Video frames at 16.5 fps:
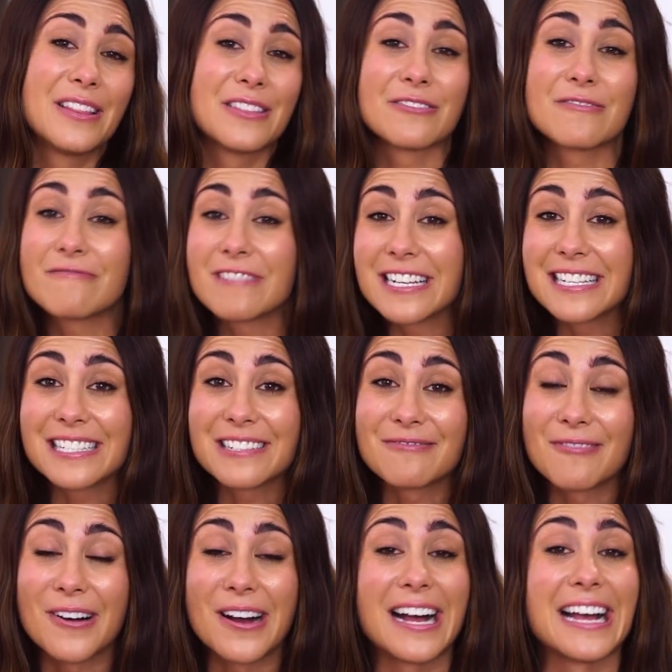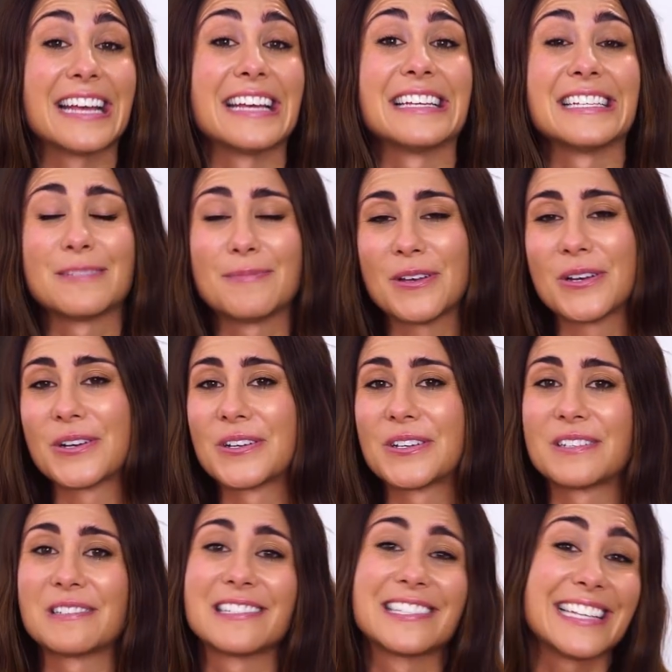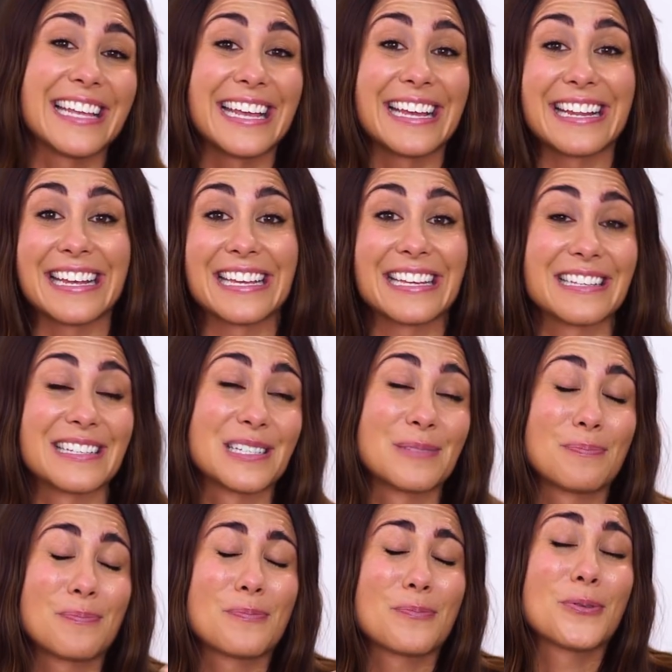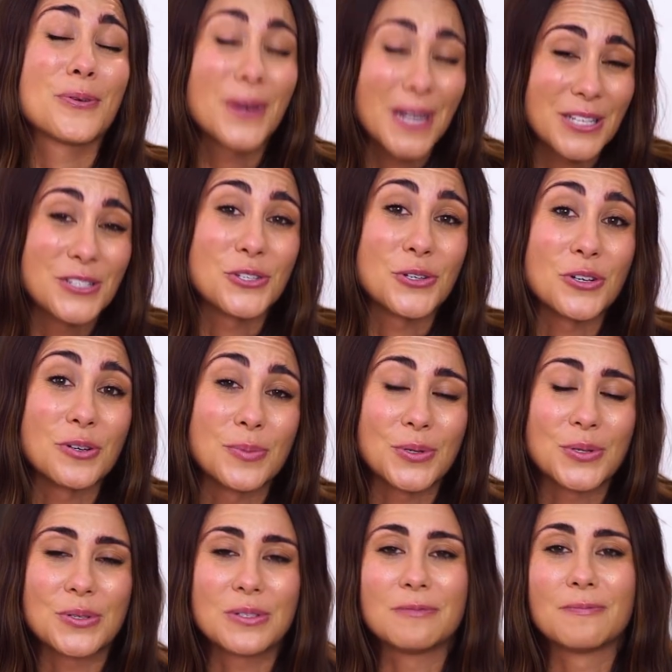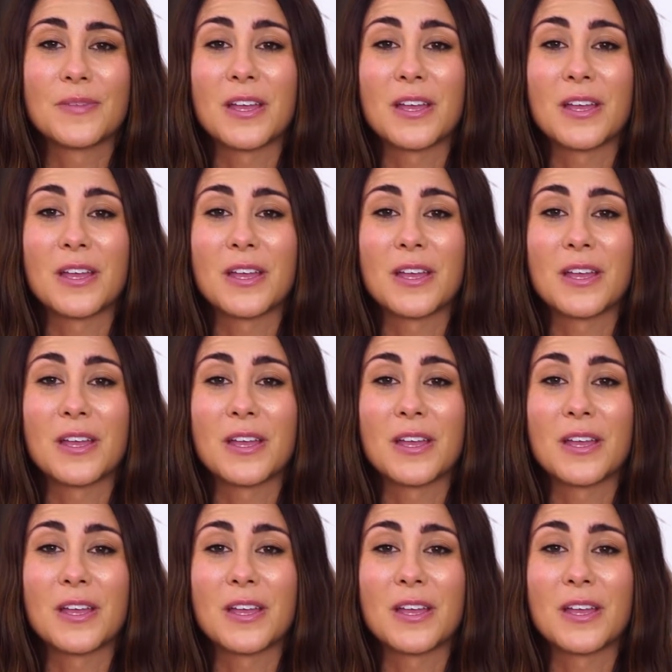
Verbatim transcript: The reason why is because it is pretty durable.